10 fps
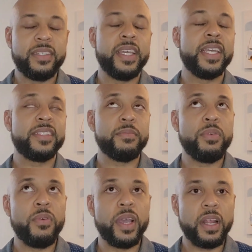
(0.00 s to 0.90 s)
Case in
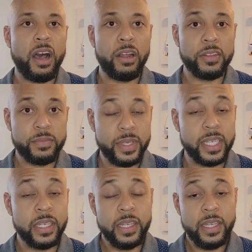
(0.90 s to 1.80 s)
point, All of Me